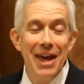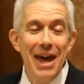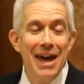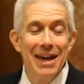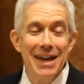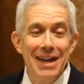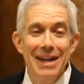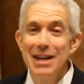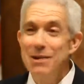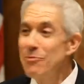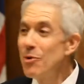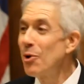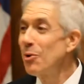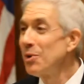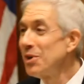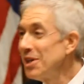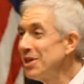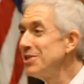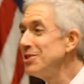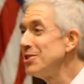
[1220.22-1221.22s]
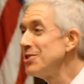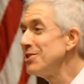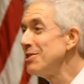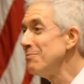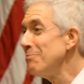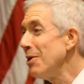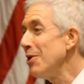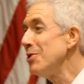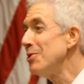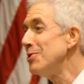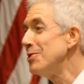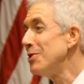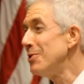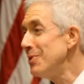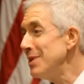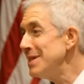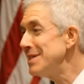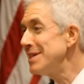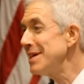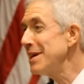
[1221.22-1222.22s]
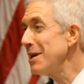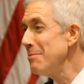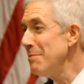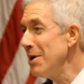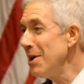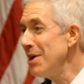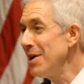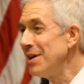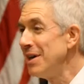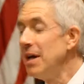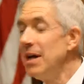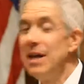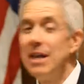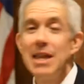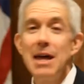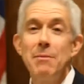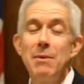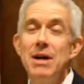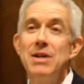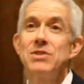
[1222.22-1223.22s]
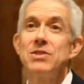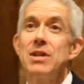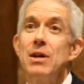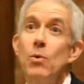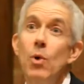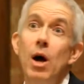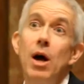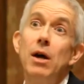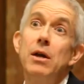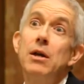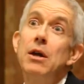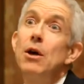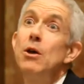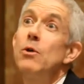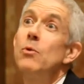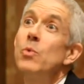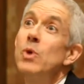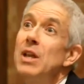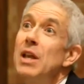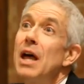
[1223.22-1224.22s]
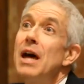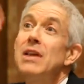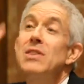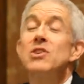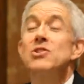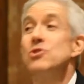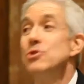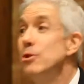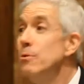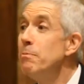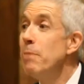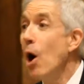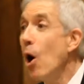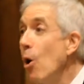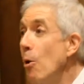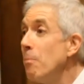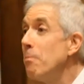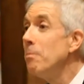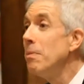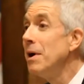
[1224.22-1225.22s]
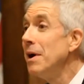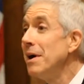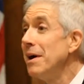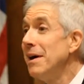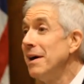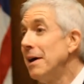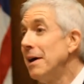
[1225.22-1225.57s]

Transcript: You can't get any more religious than Mother Teresa, come on. They might say, well, we like this new pope.